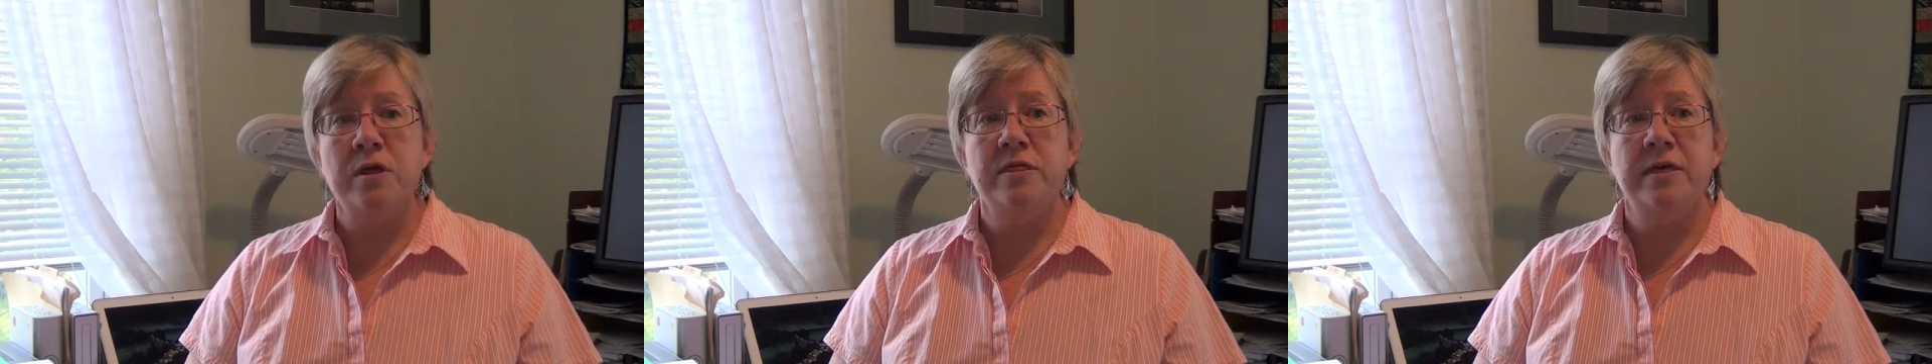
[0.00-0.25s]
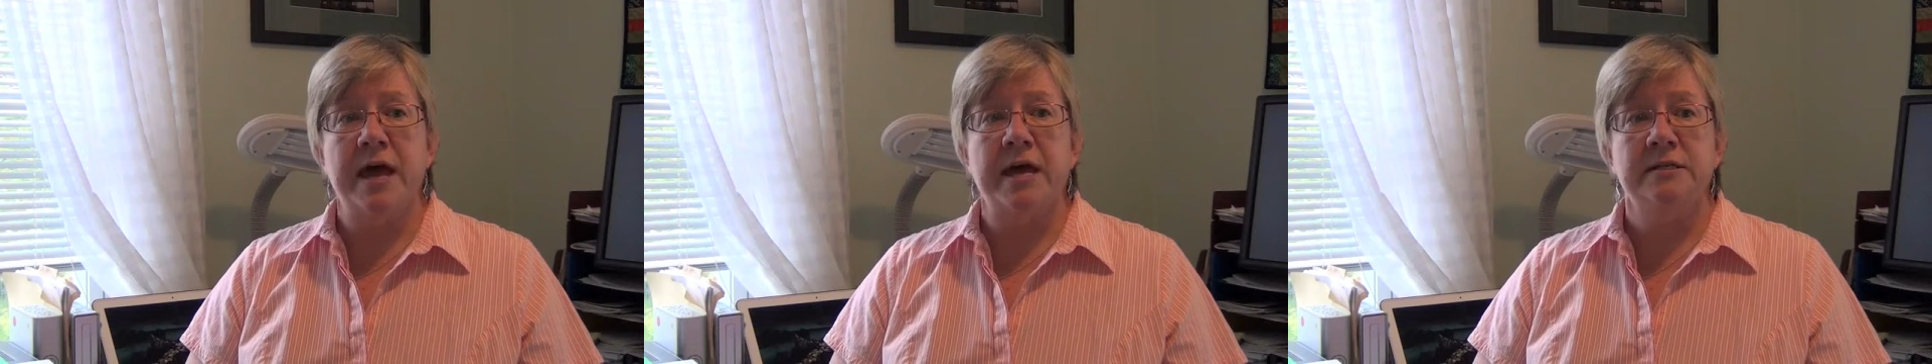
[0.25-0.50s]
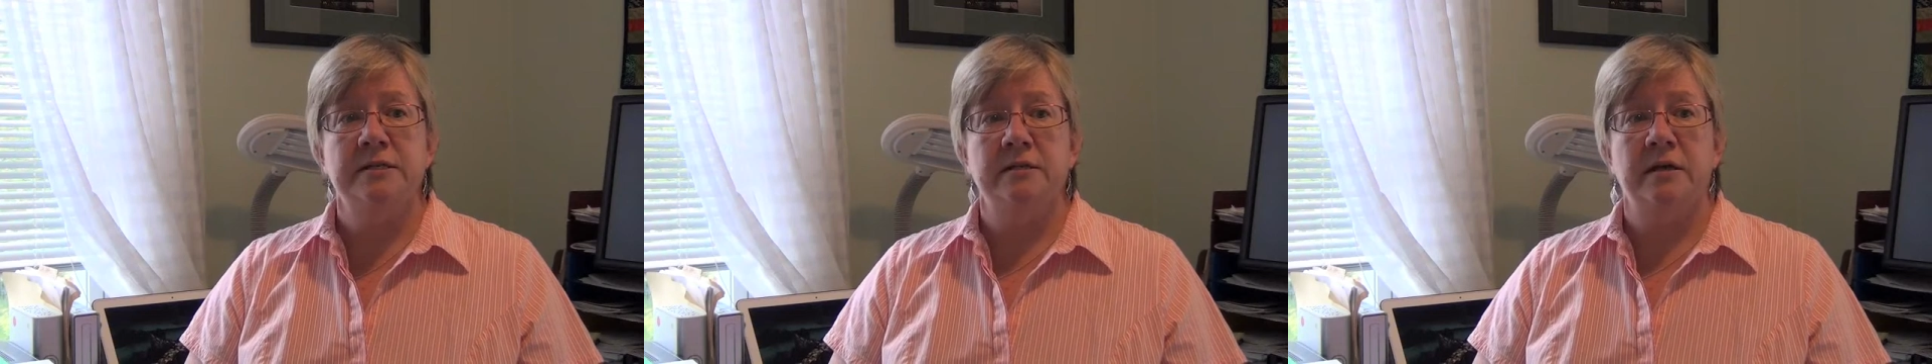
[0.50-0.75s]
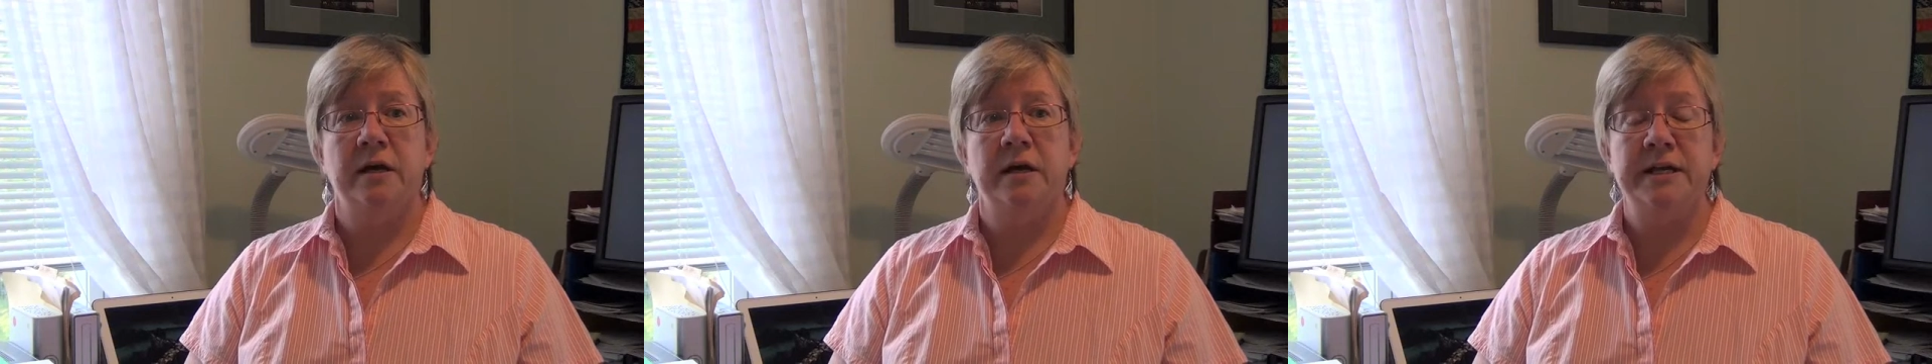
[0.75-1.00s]
that
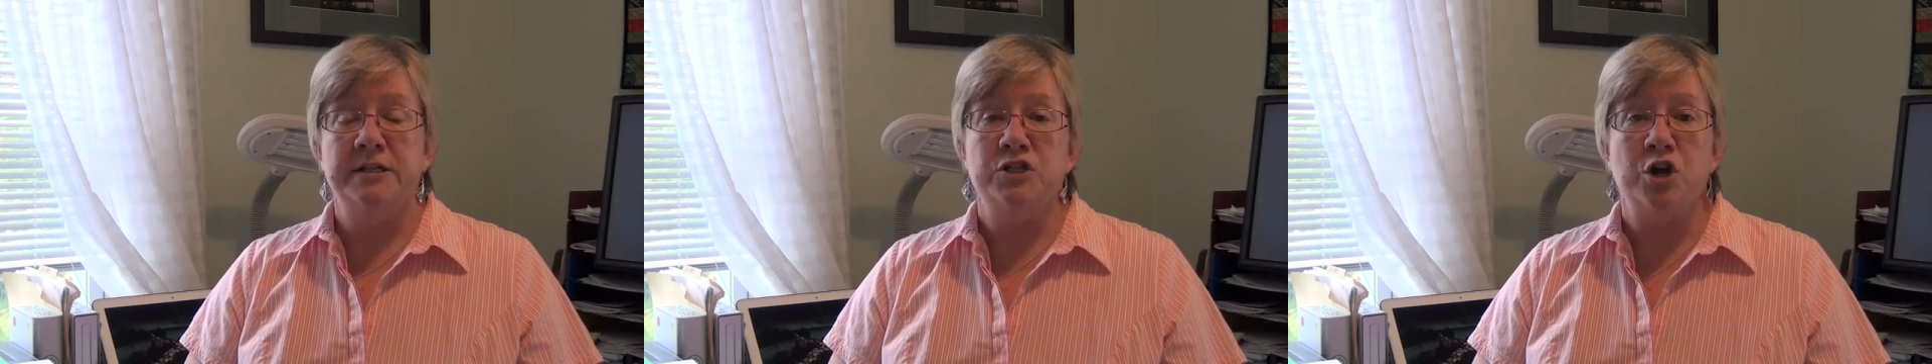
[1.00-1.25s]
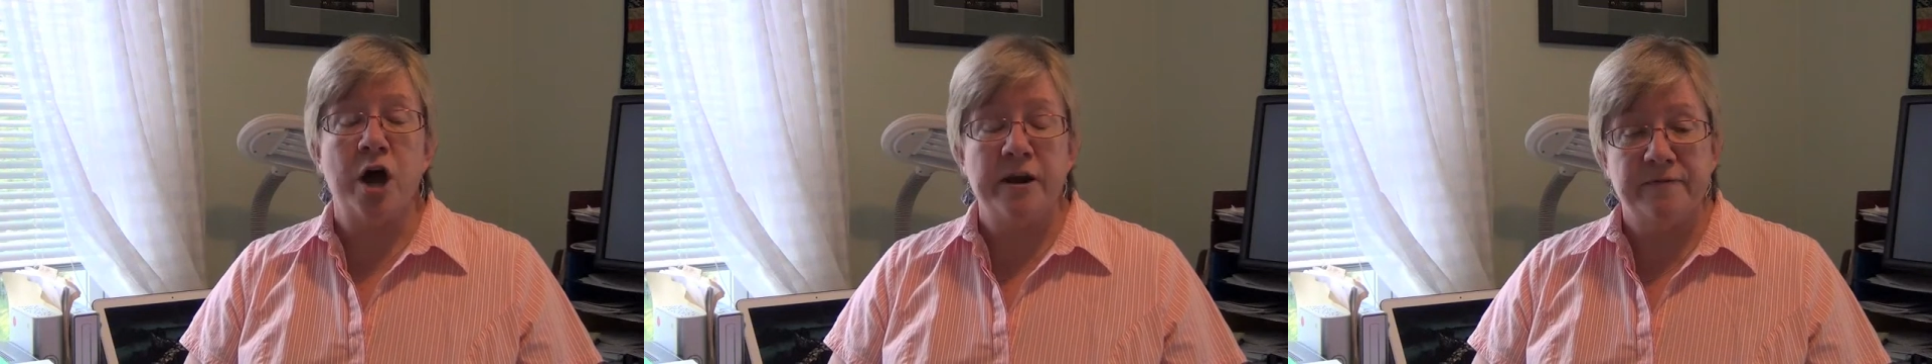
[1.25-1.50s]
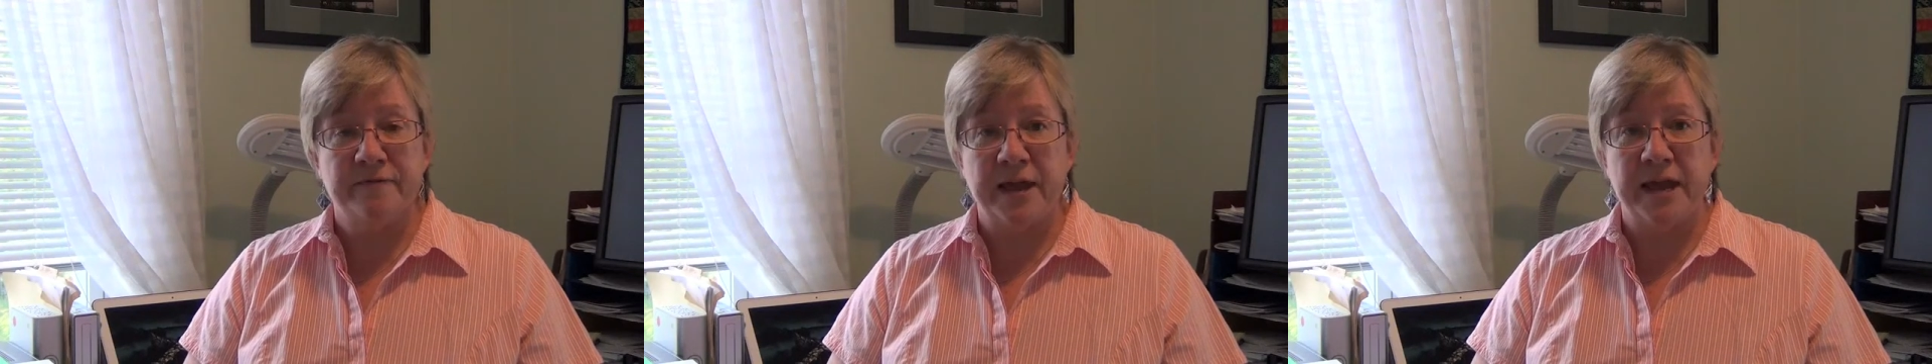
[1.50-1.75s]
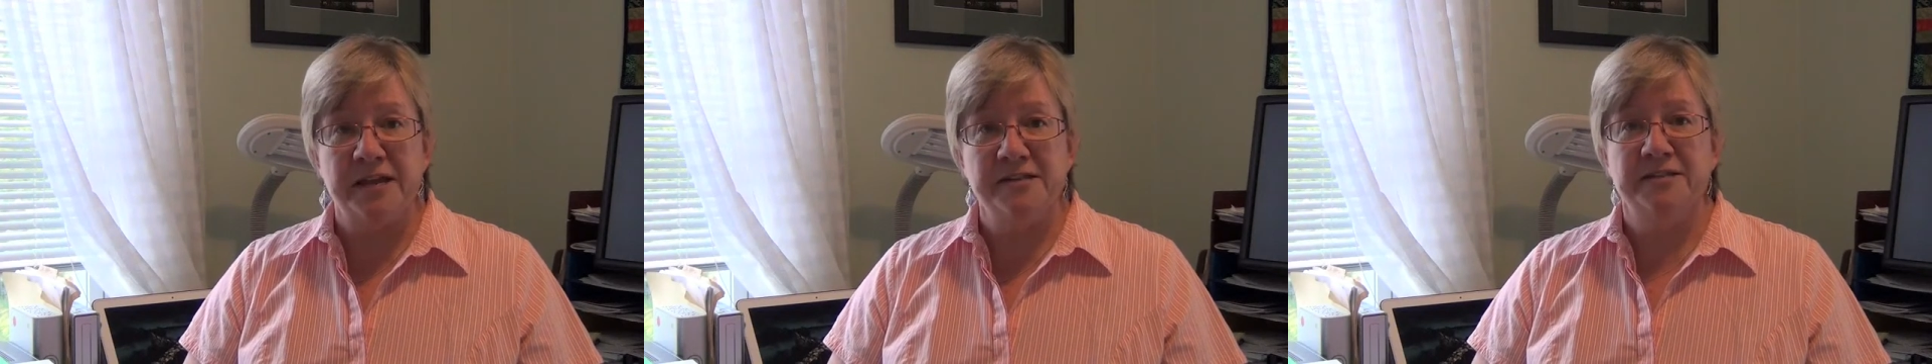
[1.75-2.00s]
it's not a
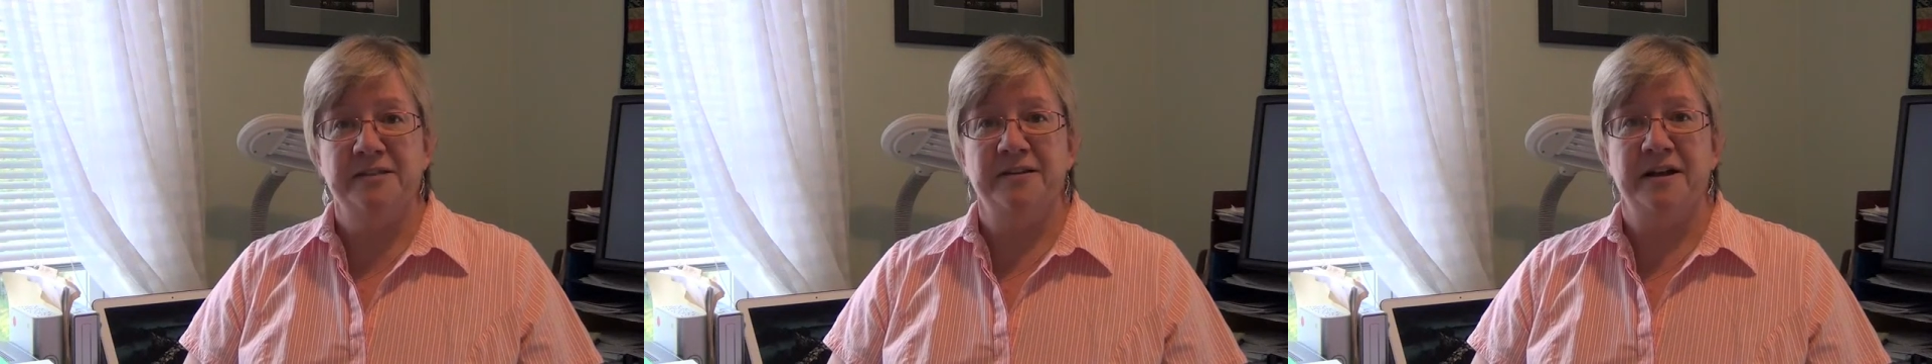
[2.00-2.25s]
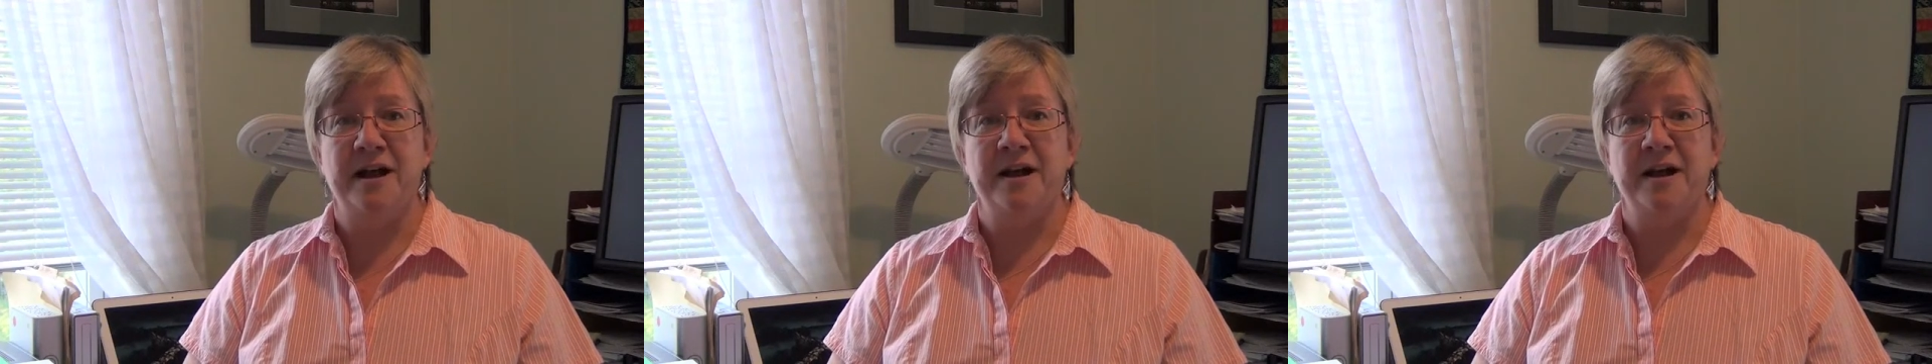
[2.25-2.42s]
phase.